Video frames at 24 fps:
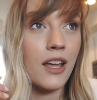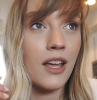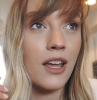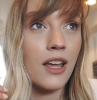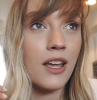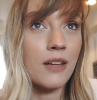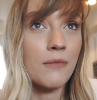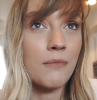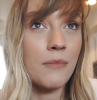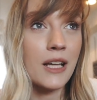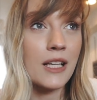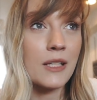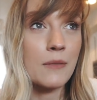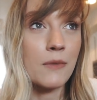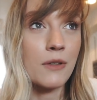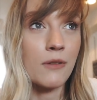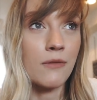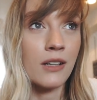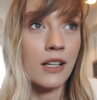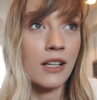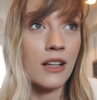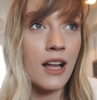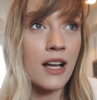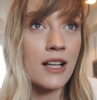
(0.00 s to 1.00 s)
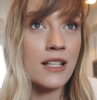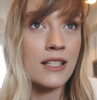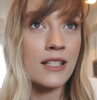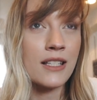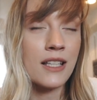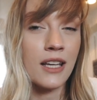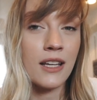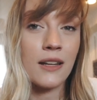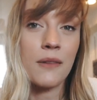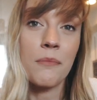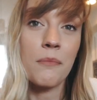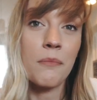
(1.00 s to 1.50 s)
it makes me realize
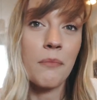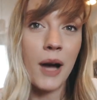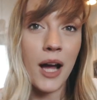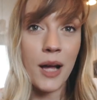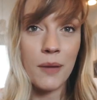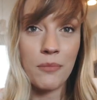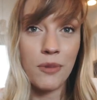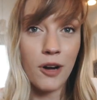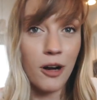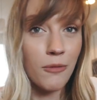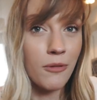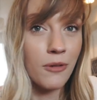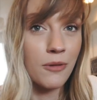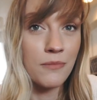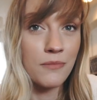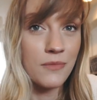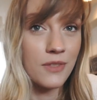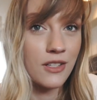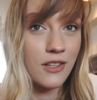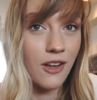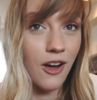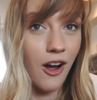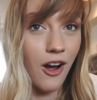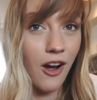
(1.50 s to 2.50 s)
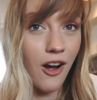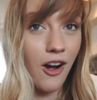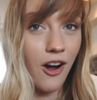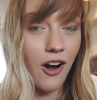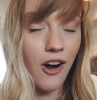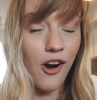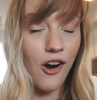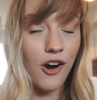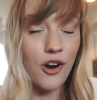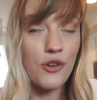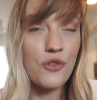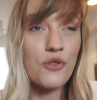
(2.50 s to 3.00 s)
that my problems
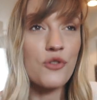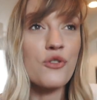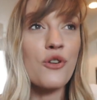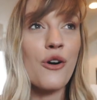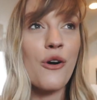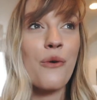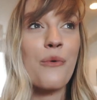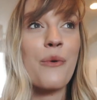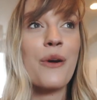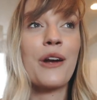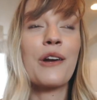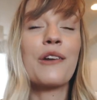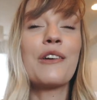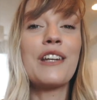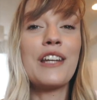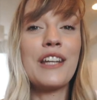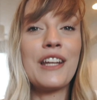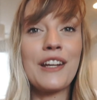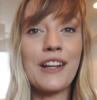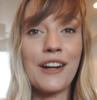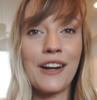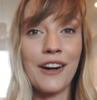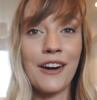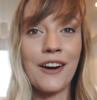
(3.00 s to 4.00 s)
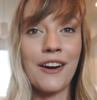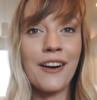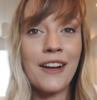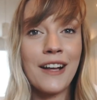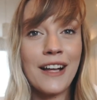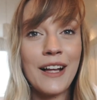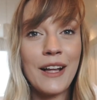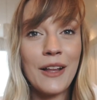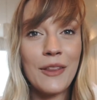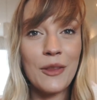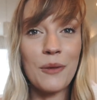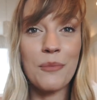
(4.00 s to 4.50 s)
are nowhere near
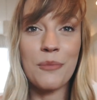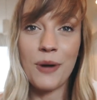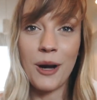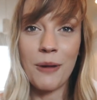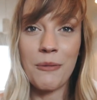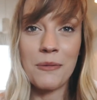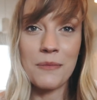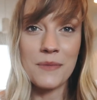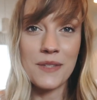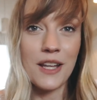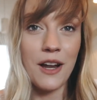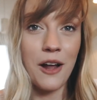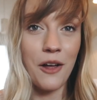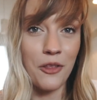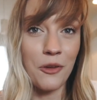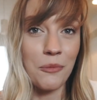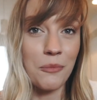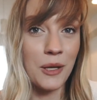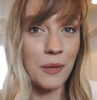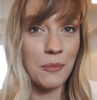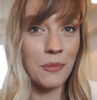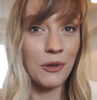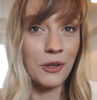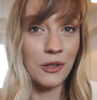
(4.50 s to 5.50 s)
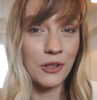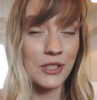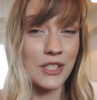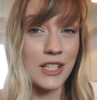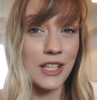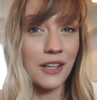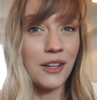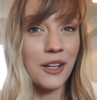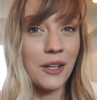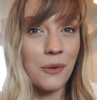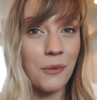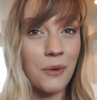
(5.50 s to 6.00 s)
the problems that other people are
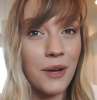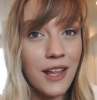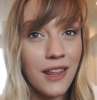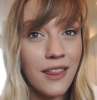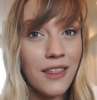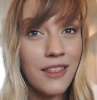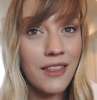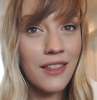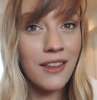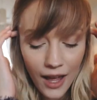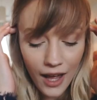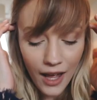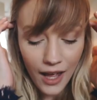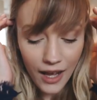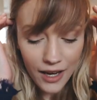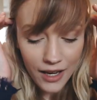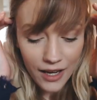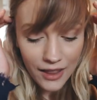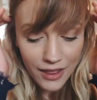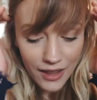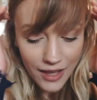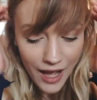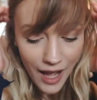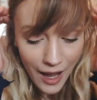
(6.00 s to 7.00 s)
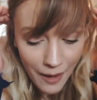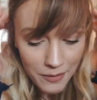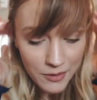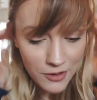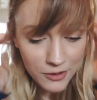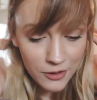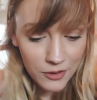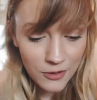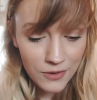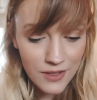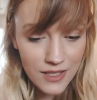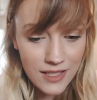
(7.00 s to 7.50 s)
dealing with. And the
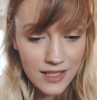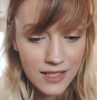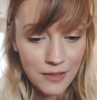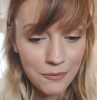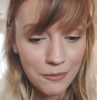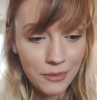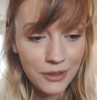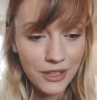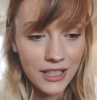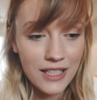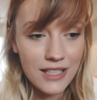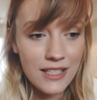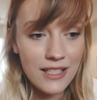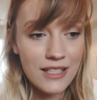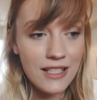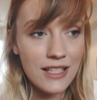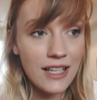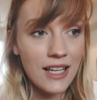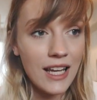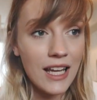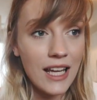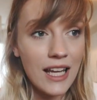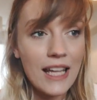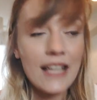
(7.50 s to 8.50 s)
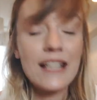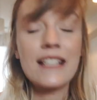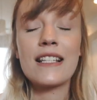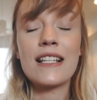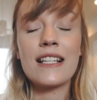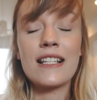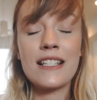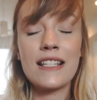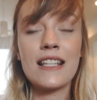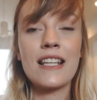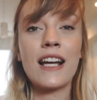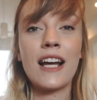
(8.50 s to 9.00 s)
absolute simplest,
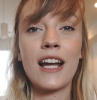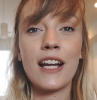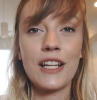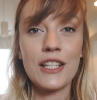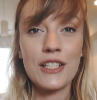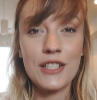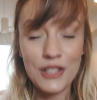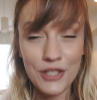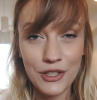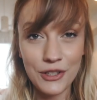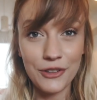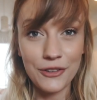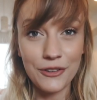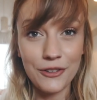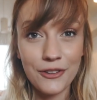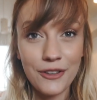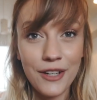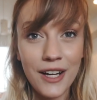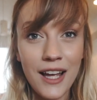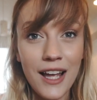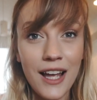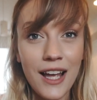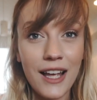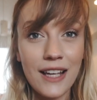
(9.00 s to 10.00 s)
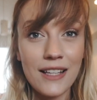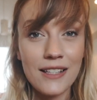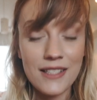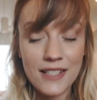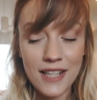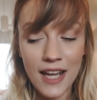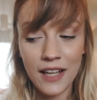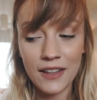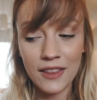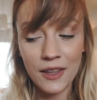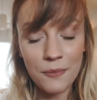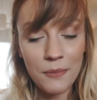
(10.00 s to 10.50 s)
easiest thing I can do is
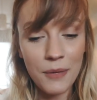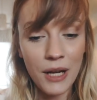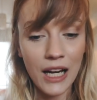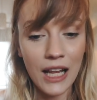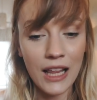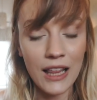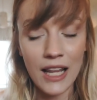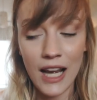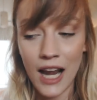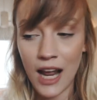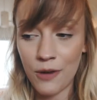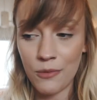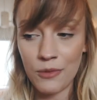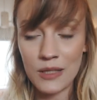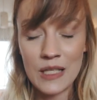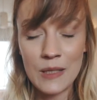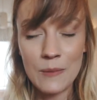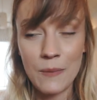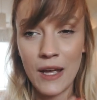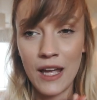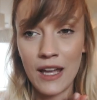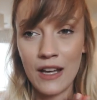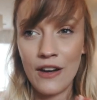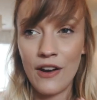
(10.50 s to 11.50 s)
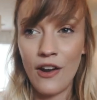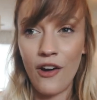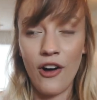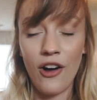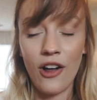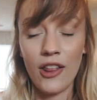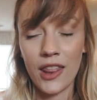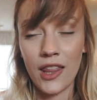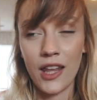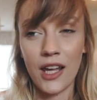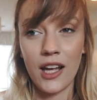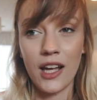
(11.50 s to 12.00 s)
take the money that I would spend
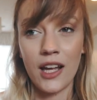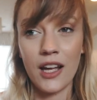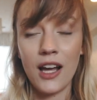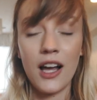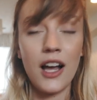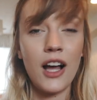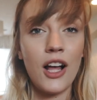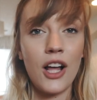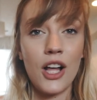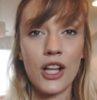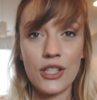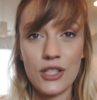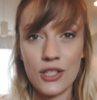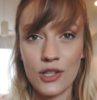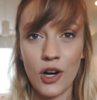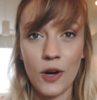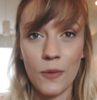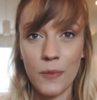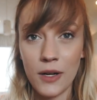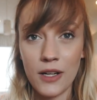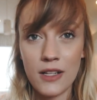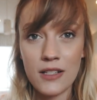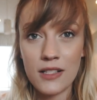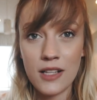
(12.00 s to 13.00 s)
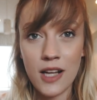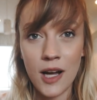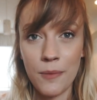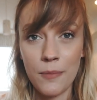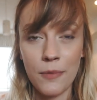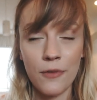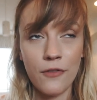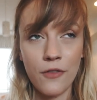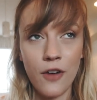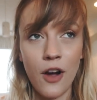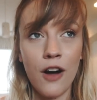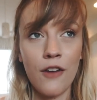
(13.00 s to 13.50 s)
on like a Starbucks cup
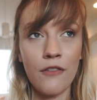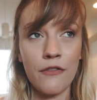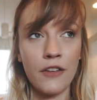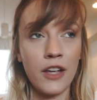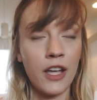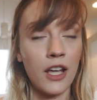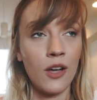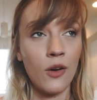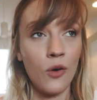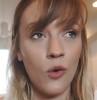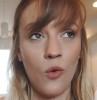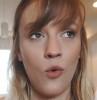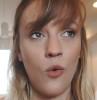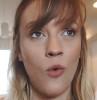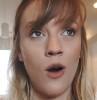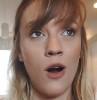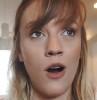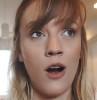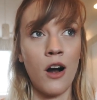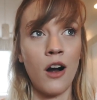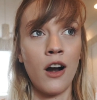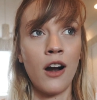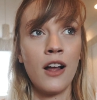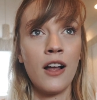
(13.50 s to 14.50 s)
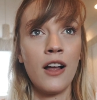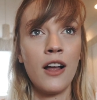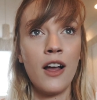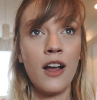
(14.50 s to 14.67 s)
of coffee or